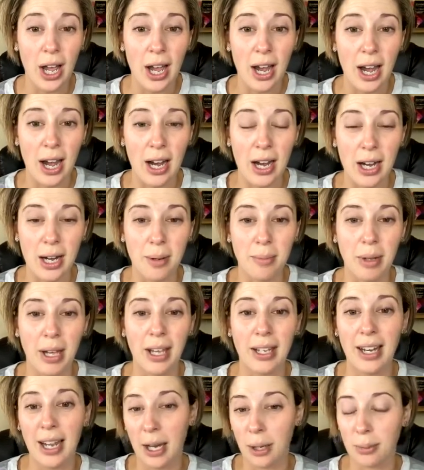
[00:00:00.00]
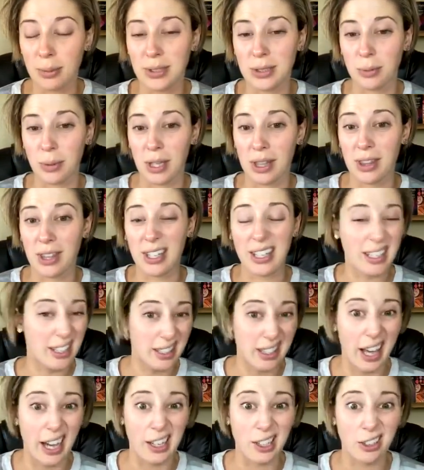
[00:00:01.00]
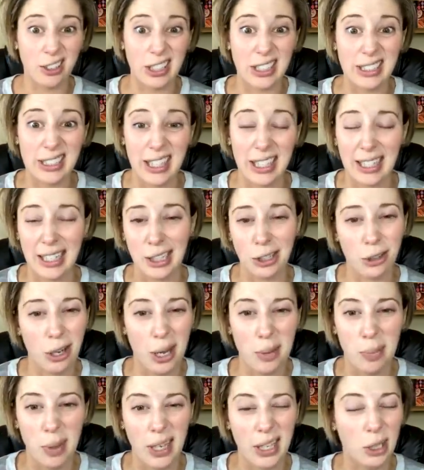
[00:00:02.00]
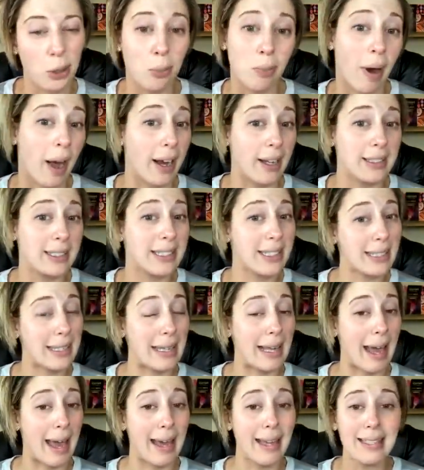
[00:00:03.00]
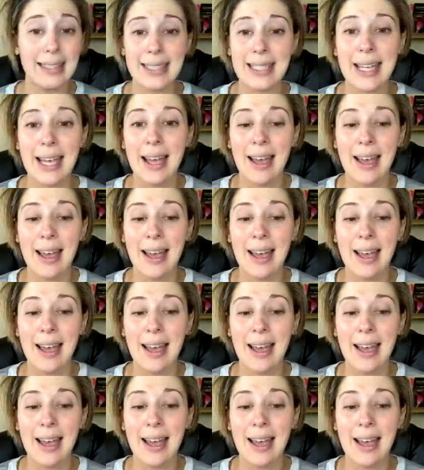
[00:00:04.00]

um, and helps with that creasing and craping you might get.